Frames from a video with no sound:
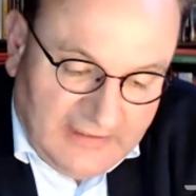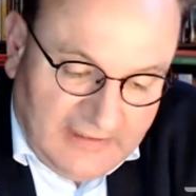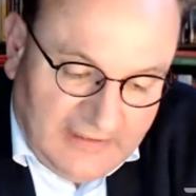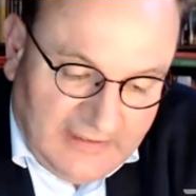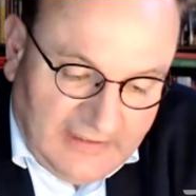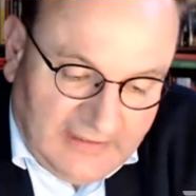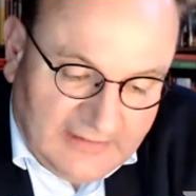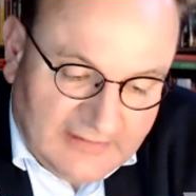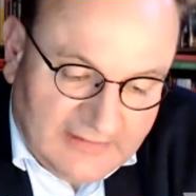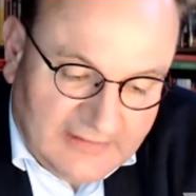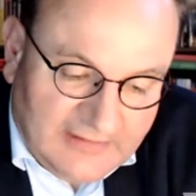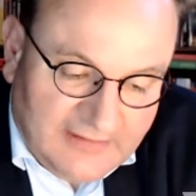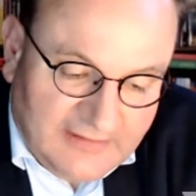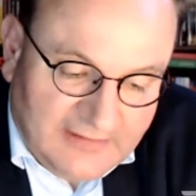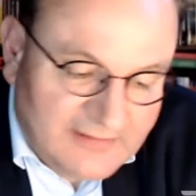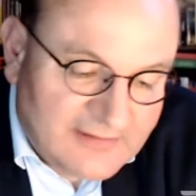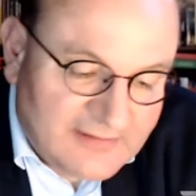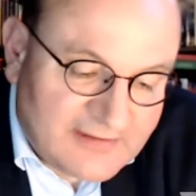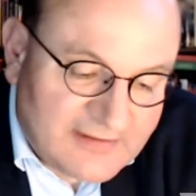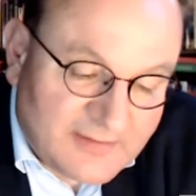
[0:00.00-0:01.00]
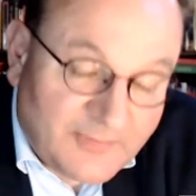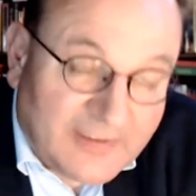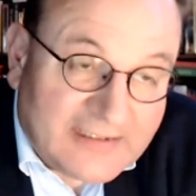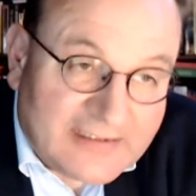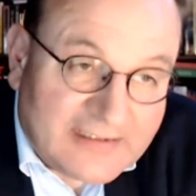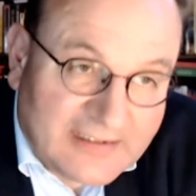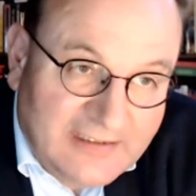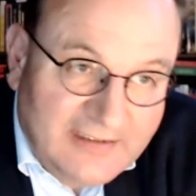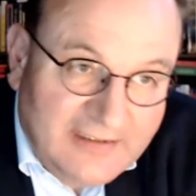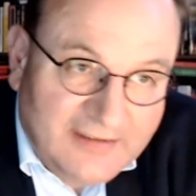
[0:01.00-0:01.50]
and it is
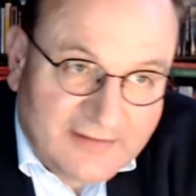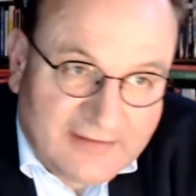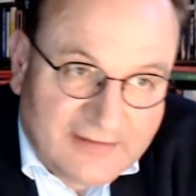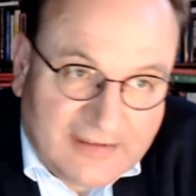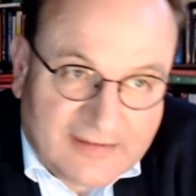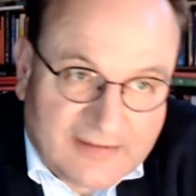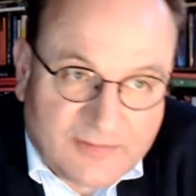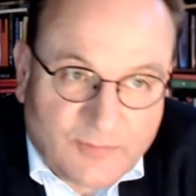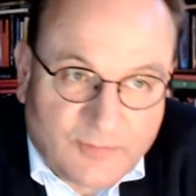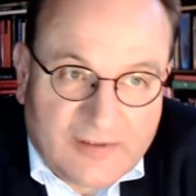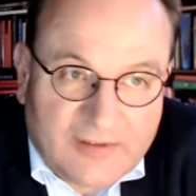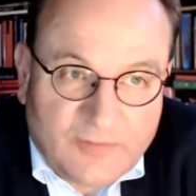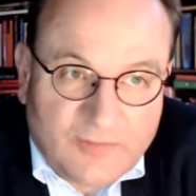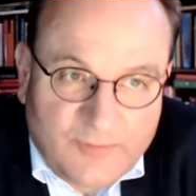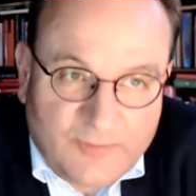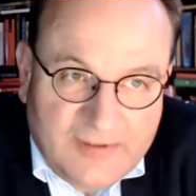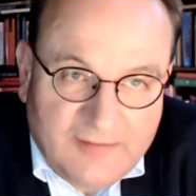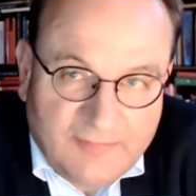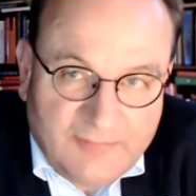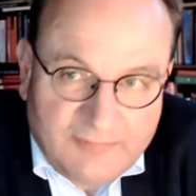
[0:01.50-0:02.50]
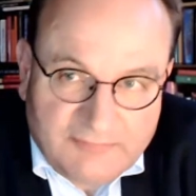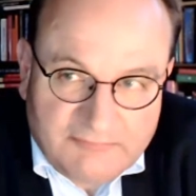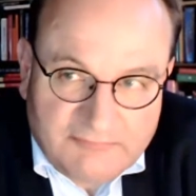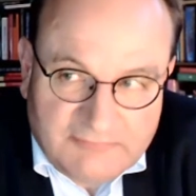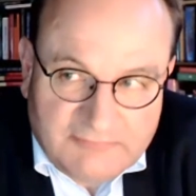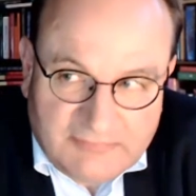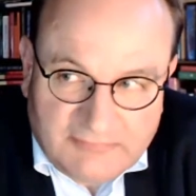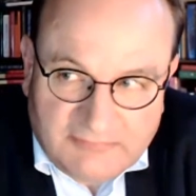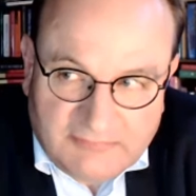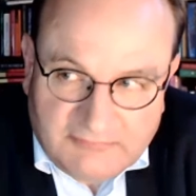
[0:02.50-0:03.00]
quite clear that when we
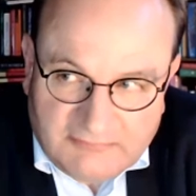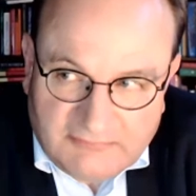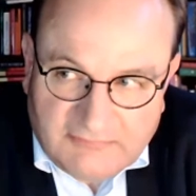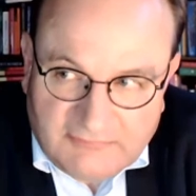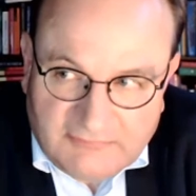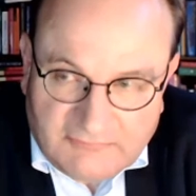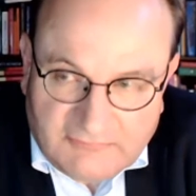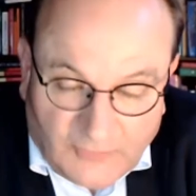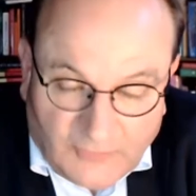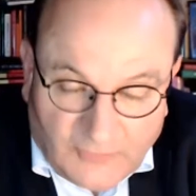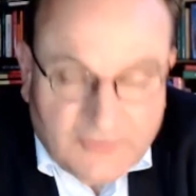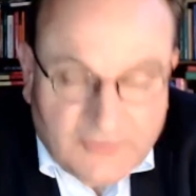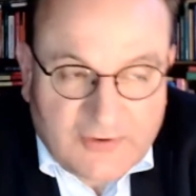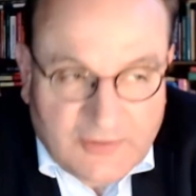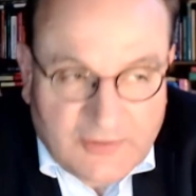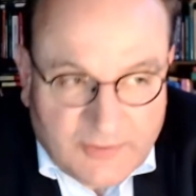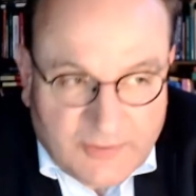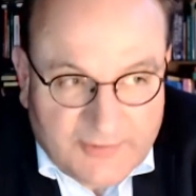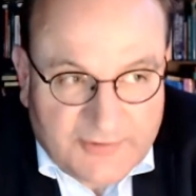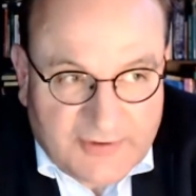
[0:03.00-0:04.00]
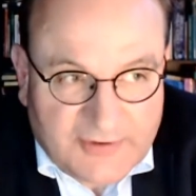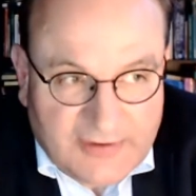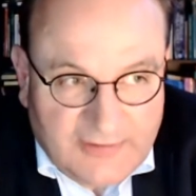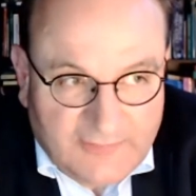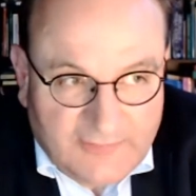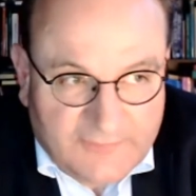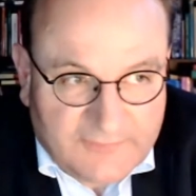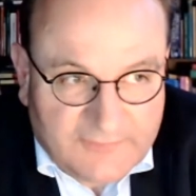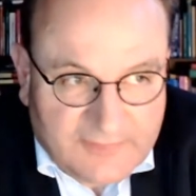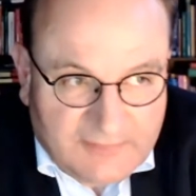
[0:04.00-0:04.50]
want to
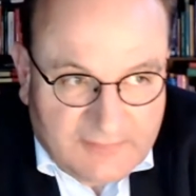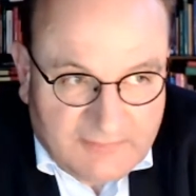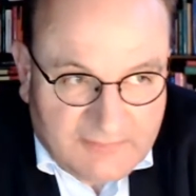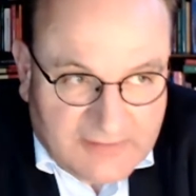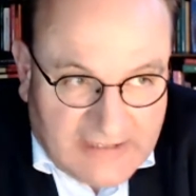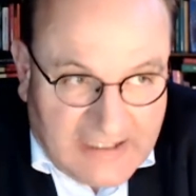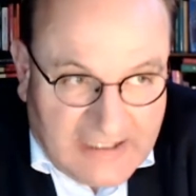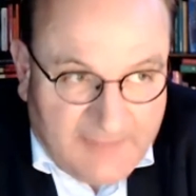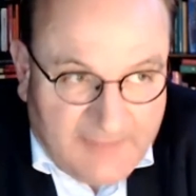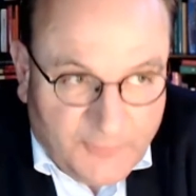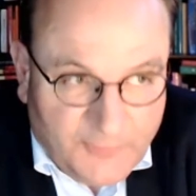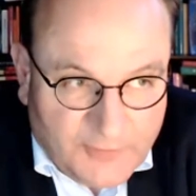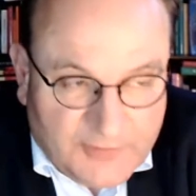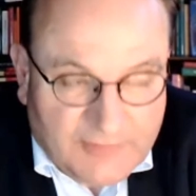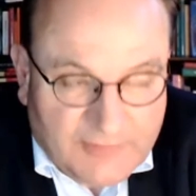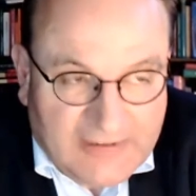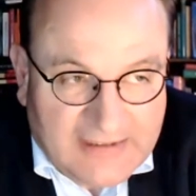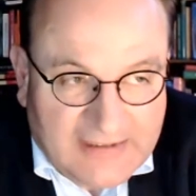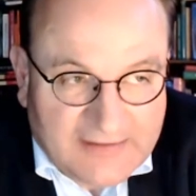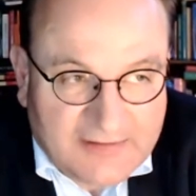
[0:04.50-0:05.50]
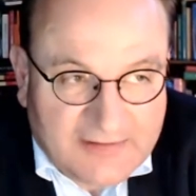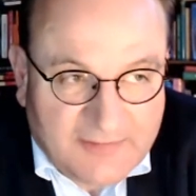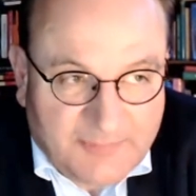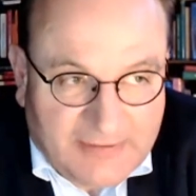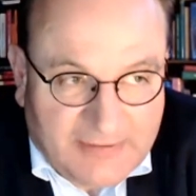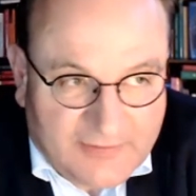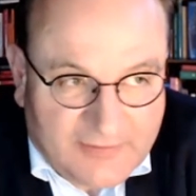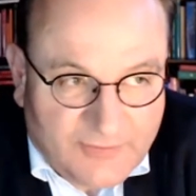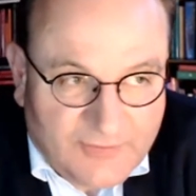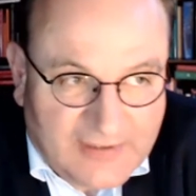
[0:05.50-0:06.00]
achieve carbon neutrality
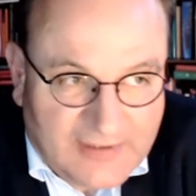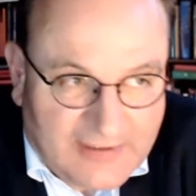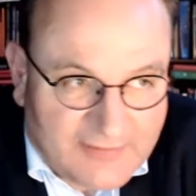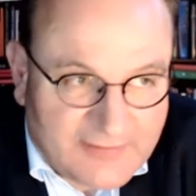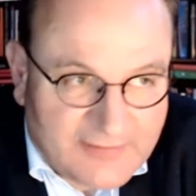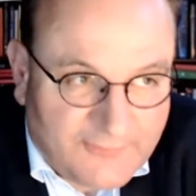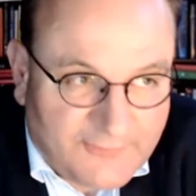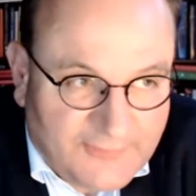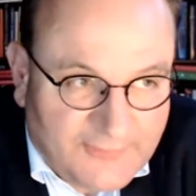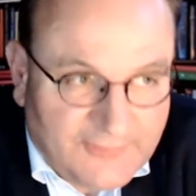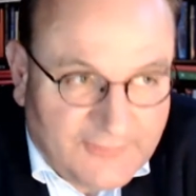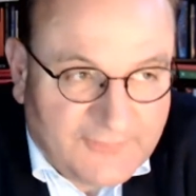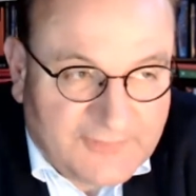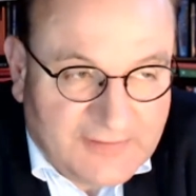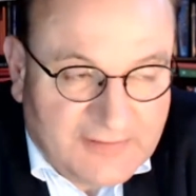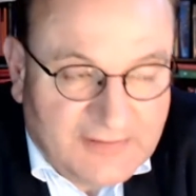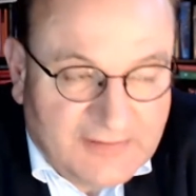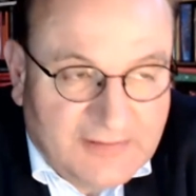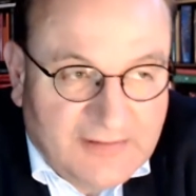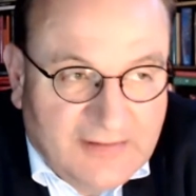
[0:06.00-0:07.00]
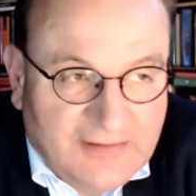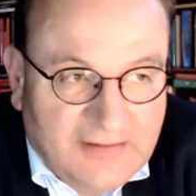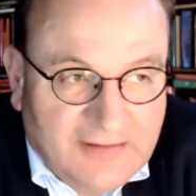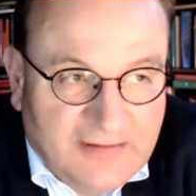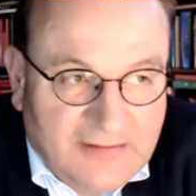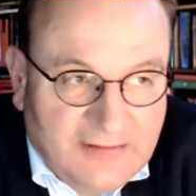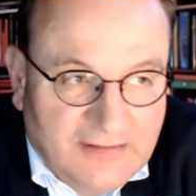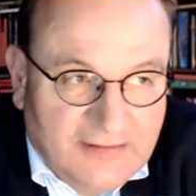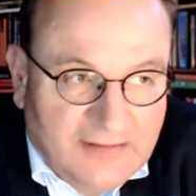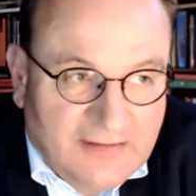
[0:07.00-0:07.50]
by 2050,
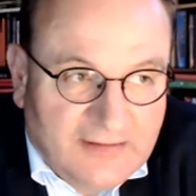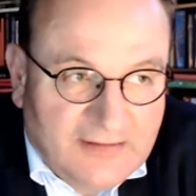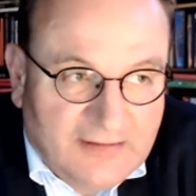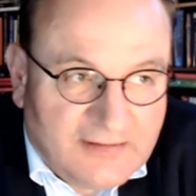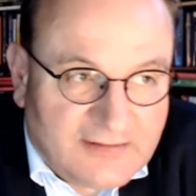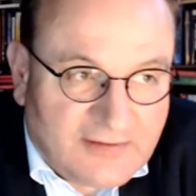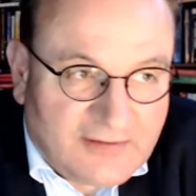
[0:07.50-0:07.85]
uh,